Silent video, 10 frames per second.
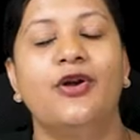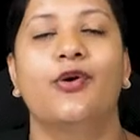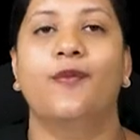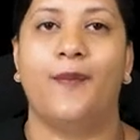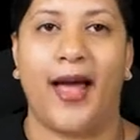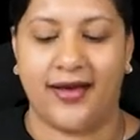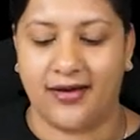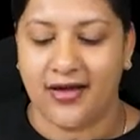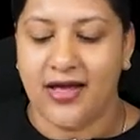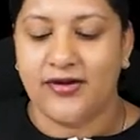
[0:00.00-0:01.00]
to
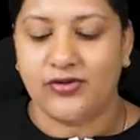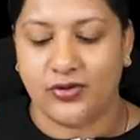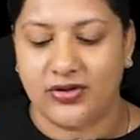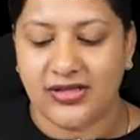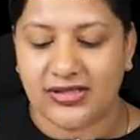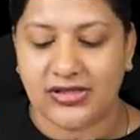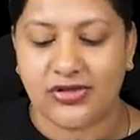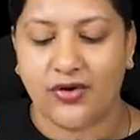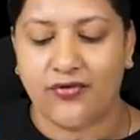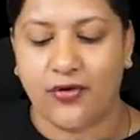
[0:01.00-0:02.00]
back. So this is
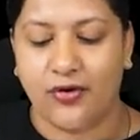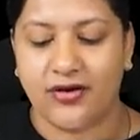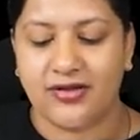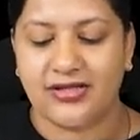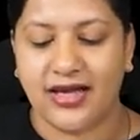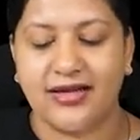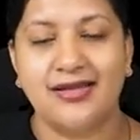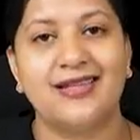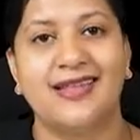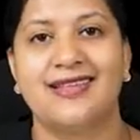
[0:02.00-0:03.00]
your frontal
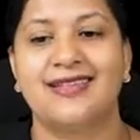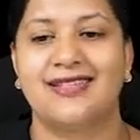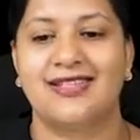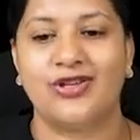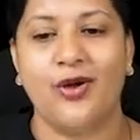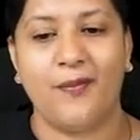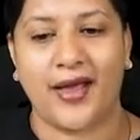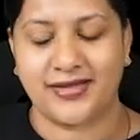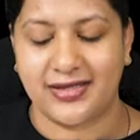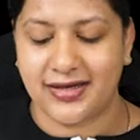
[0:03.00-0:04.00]
sinus and this is your
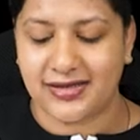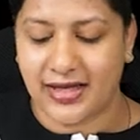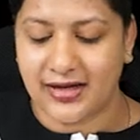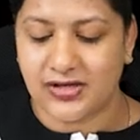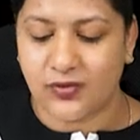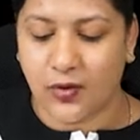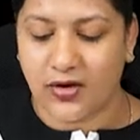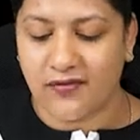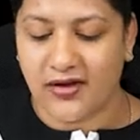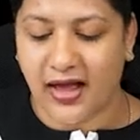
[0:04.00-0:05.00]
maxillary sinus.
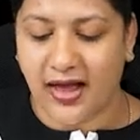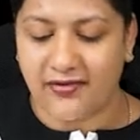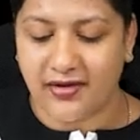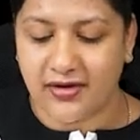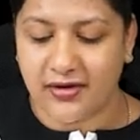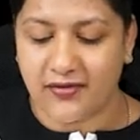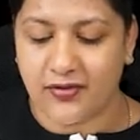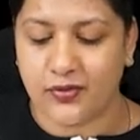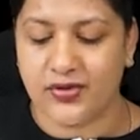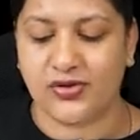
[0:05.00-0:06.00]
What we have under
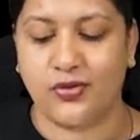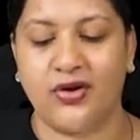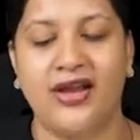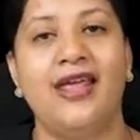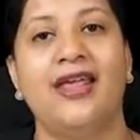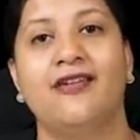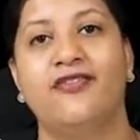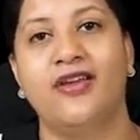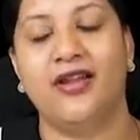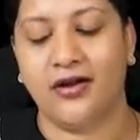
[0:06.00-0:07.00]
view is only
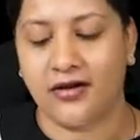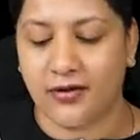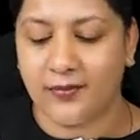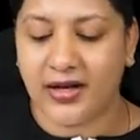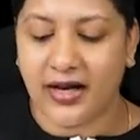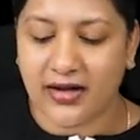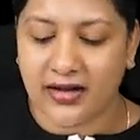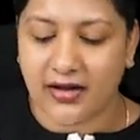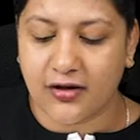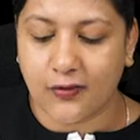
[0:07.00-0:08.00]
inferior turbinate
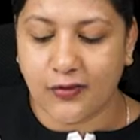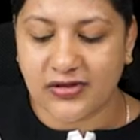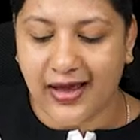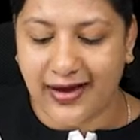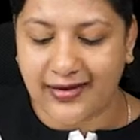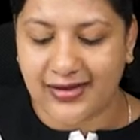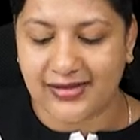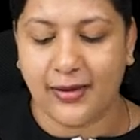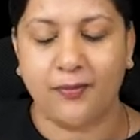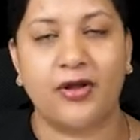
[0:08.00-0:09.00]
in the nose and the
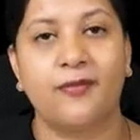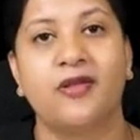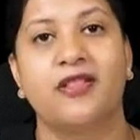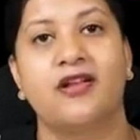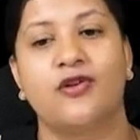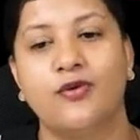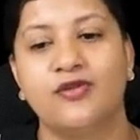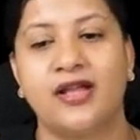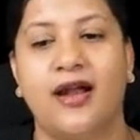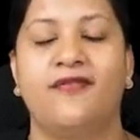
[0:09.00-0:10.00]
septum in the
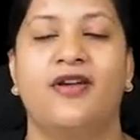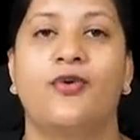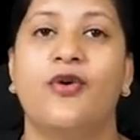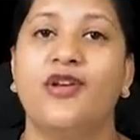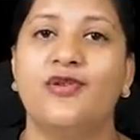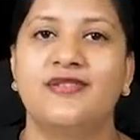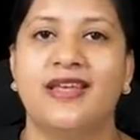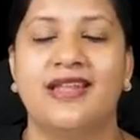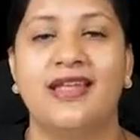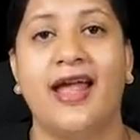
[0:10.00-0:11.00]
nose, and we are going to
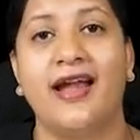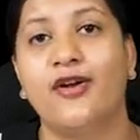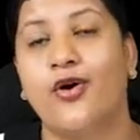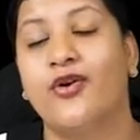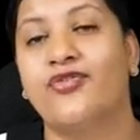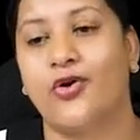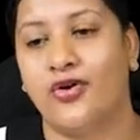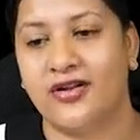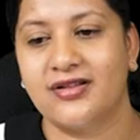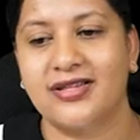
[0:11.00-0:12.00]
see the end of
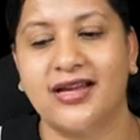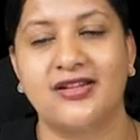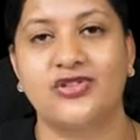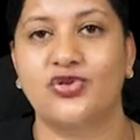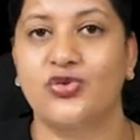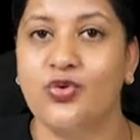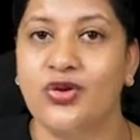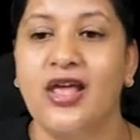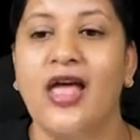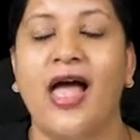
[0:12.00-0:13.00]
frontal sinus
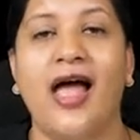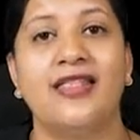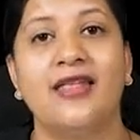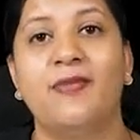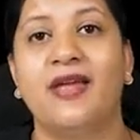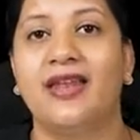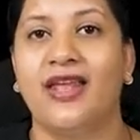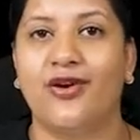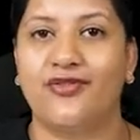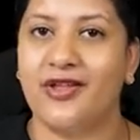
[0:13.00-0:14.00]
soon and the
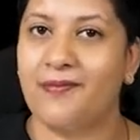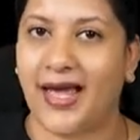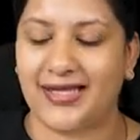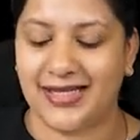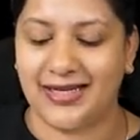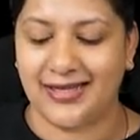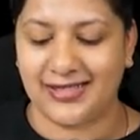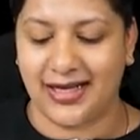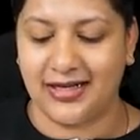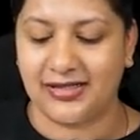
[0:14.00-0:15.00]
beginning of the maxillary
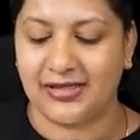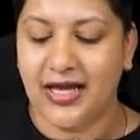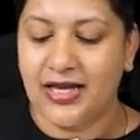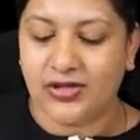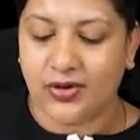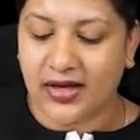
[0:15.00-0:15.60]
sinus. So